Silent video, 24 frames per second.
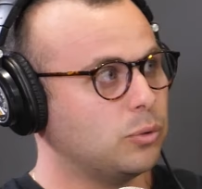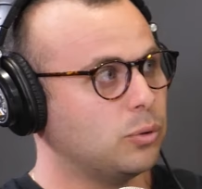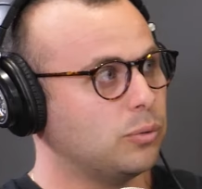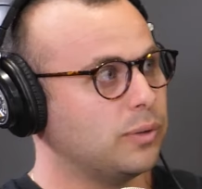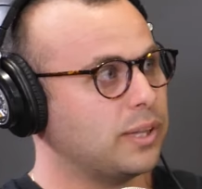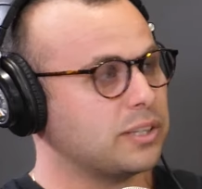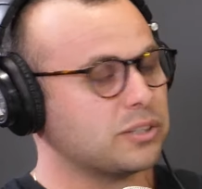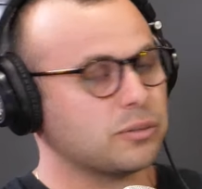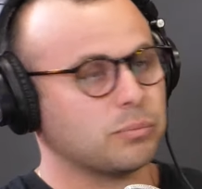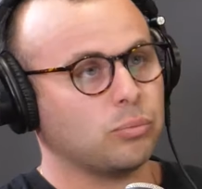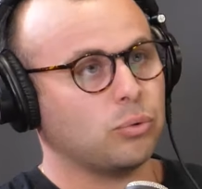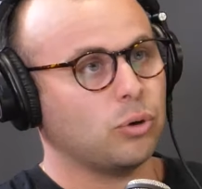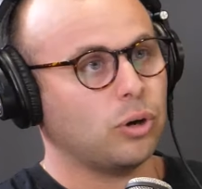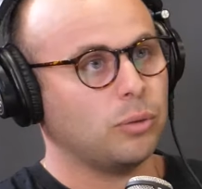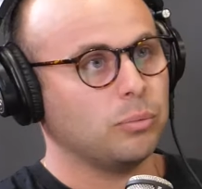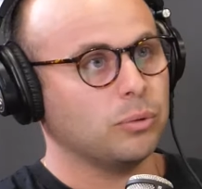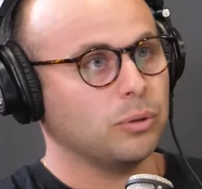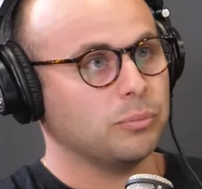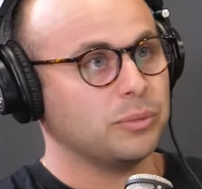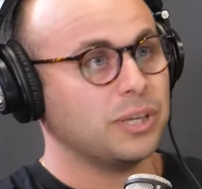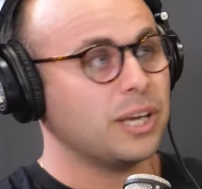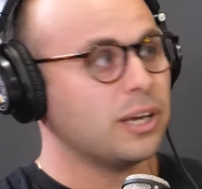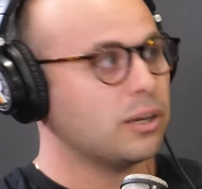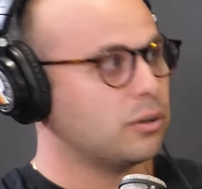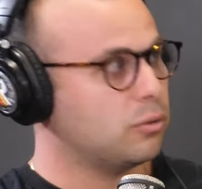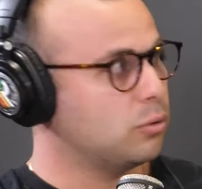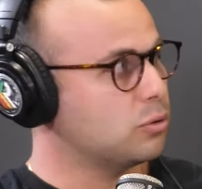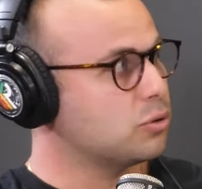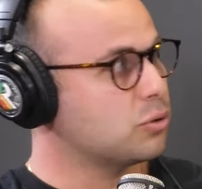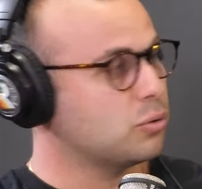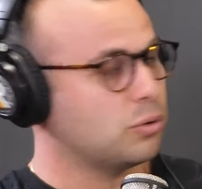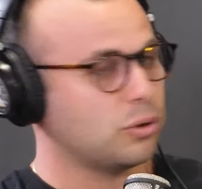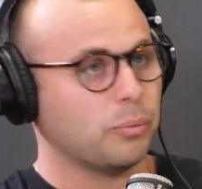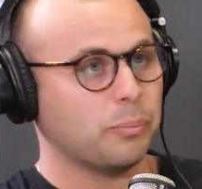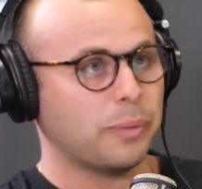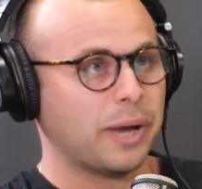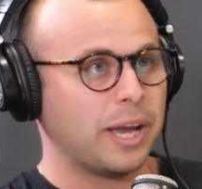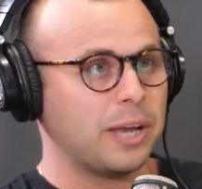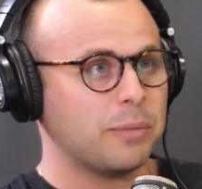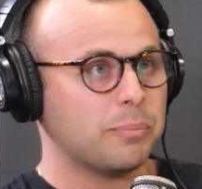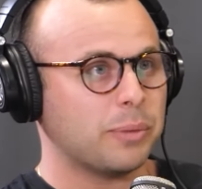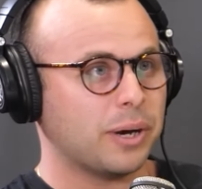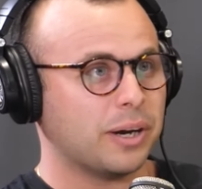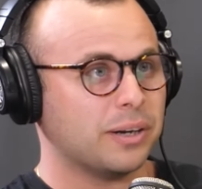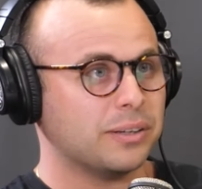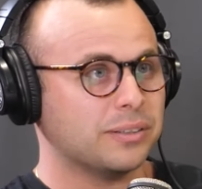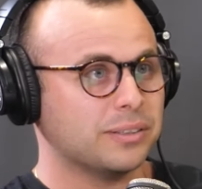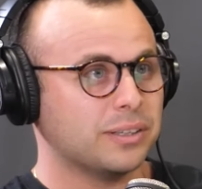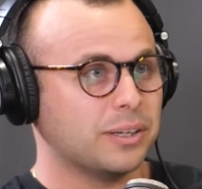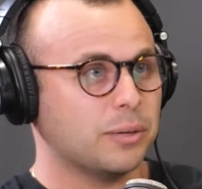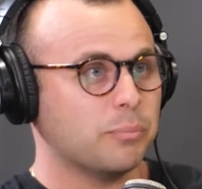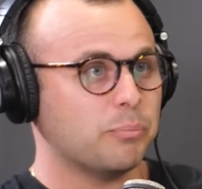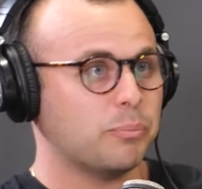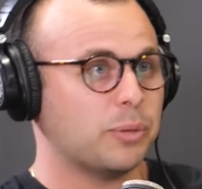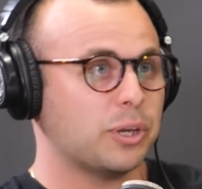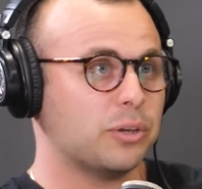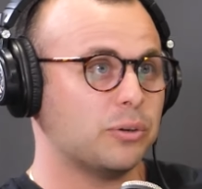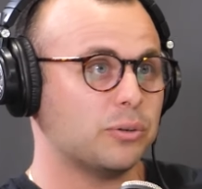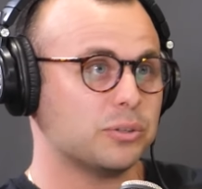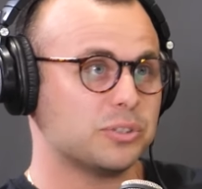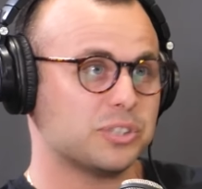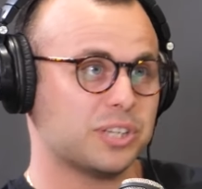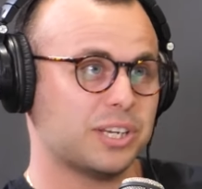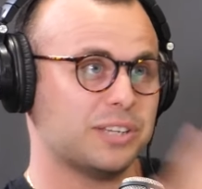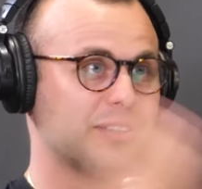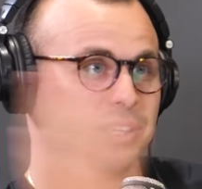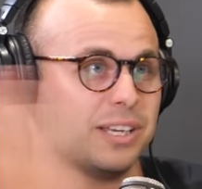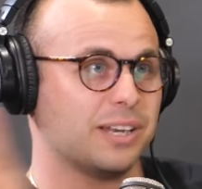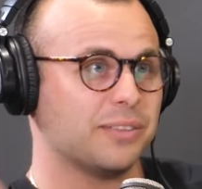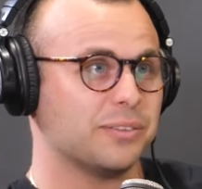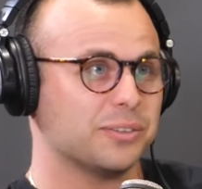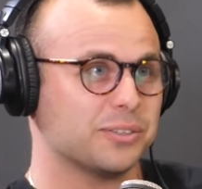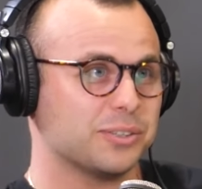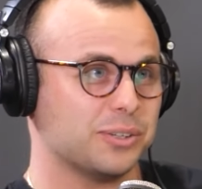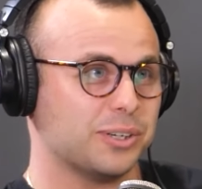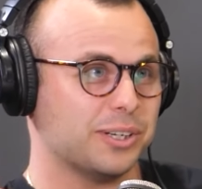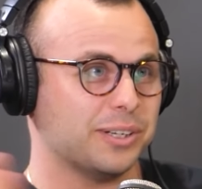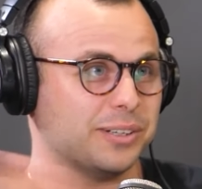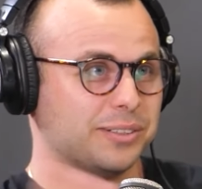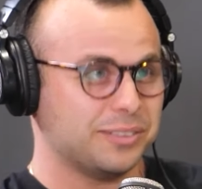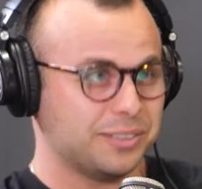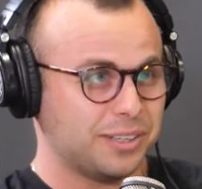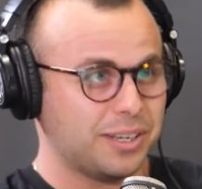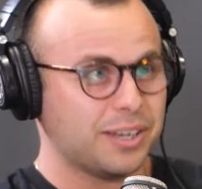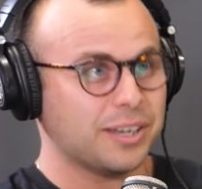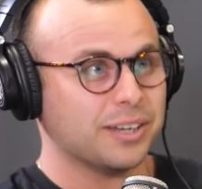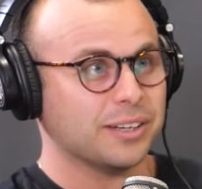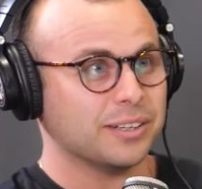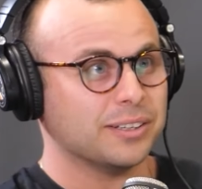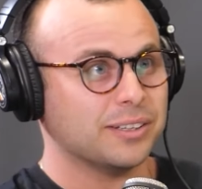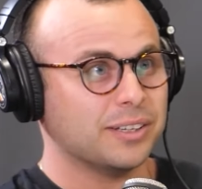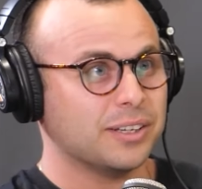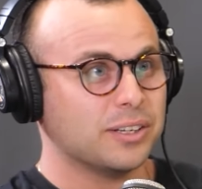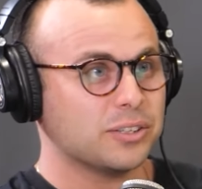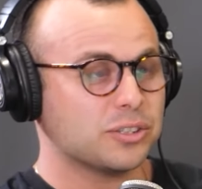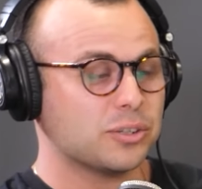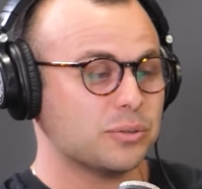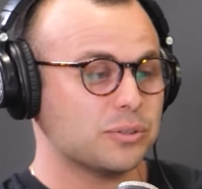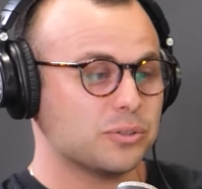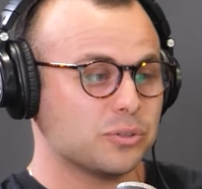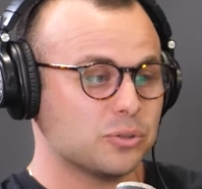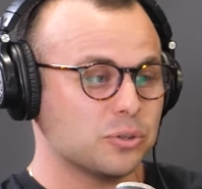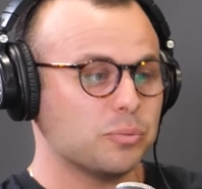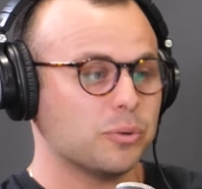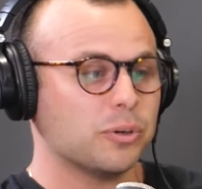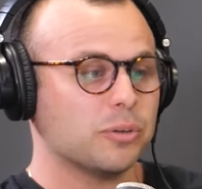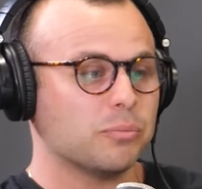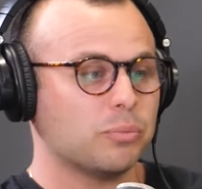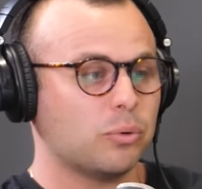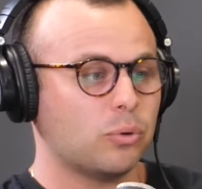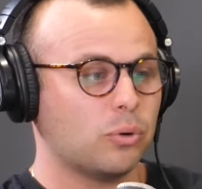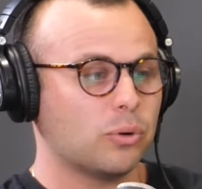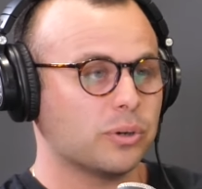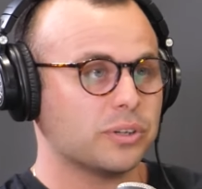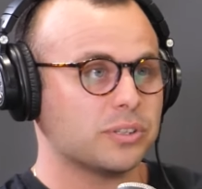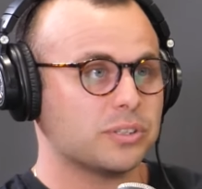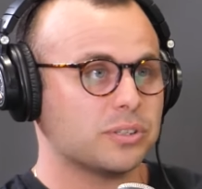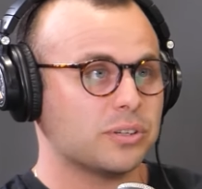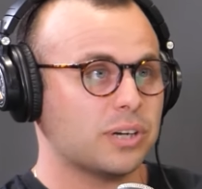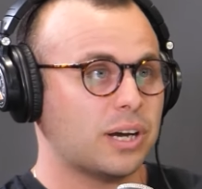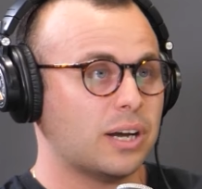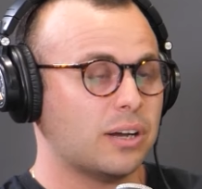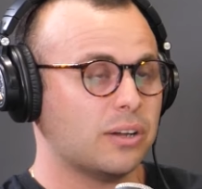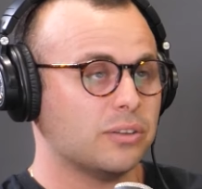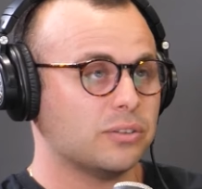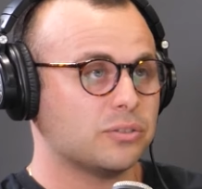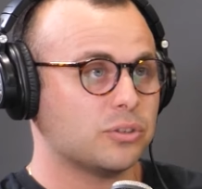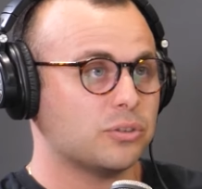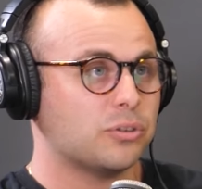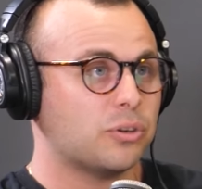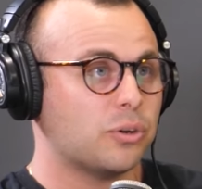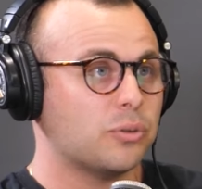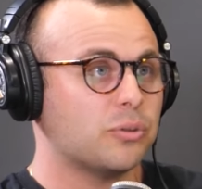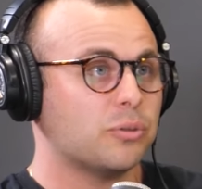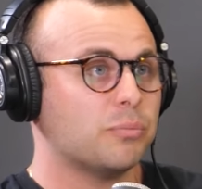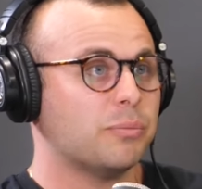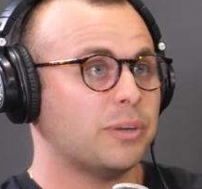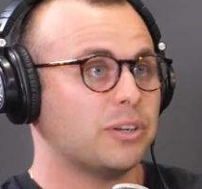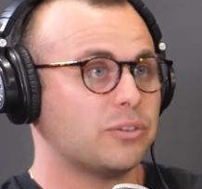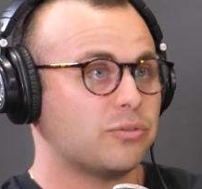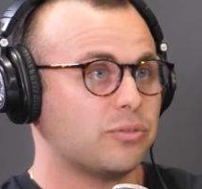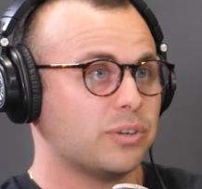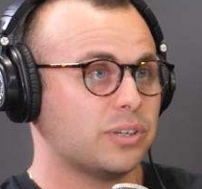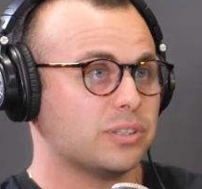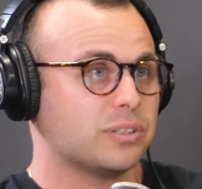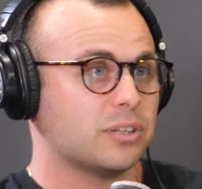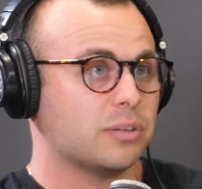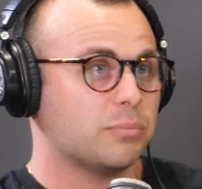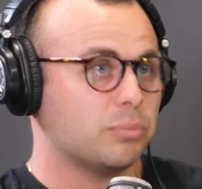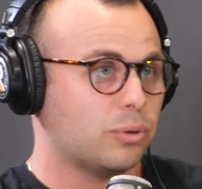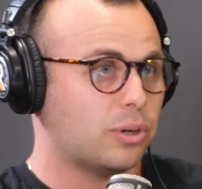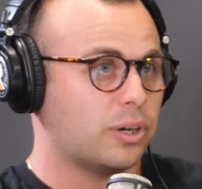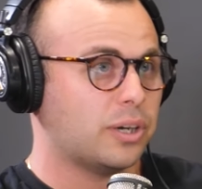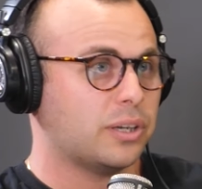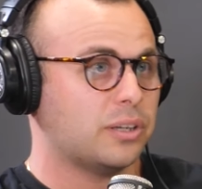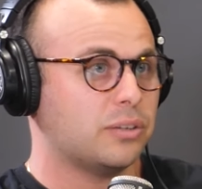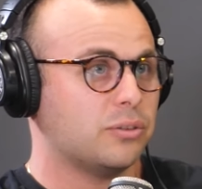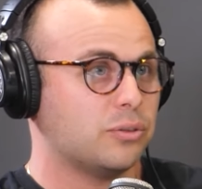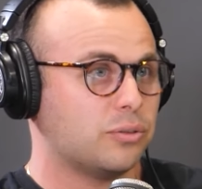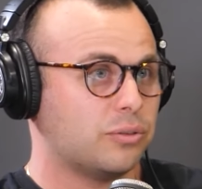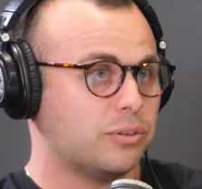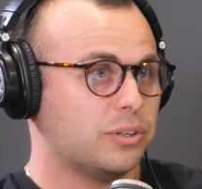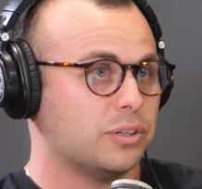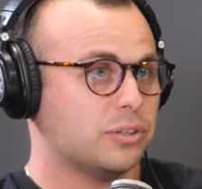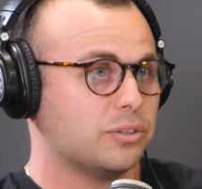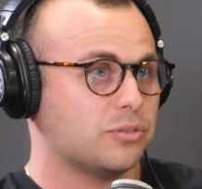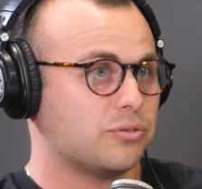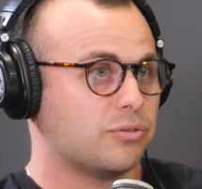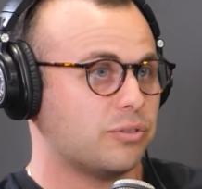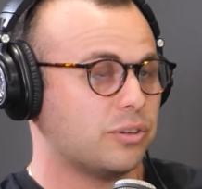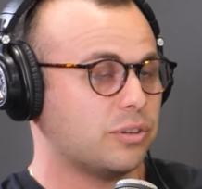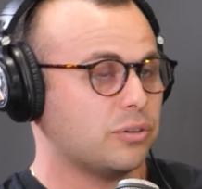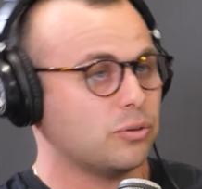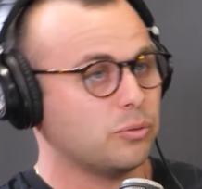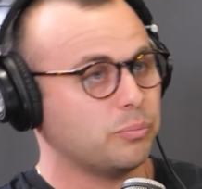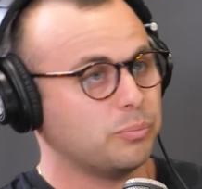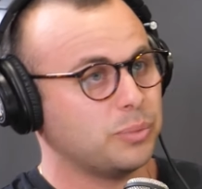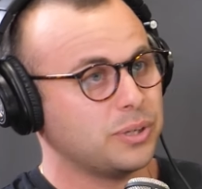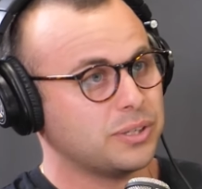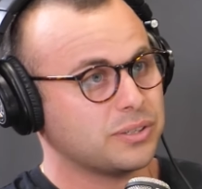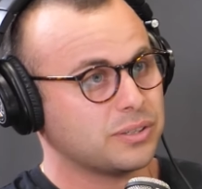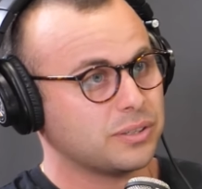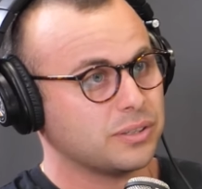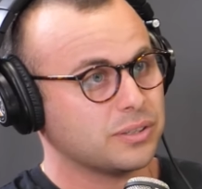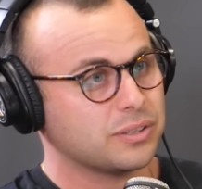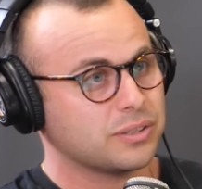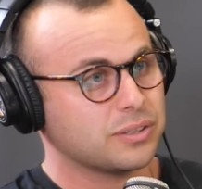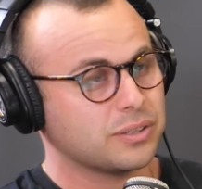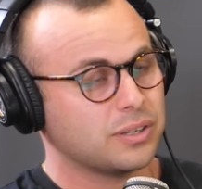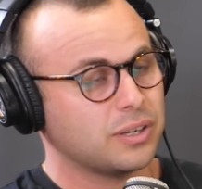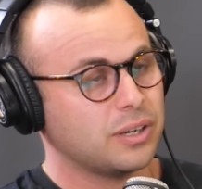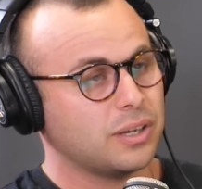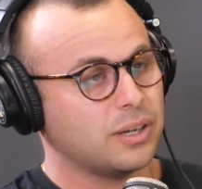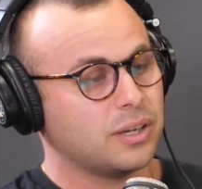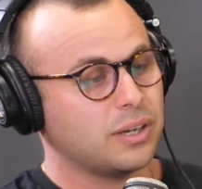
well, that's a problem. Yeah, it looks good on paper, yeah, but you're not customers. Seeing the other side. Yeah. yeah. So it's super important to, to know the metrics that apply in your industry, in your business,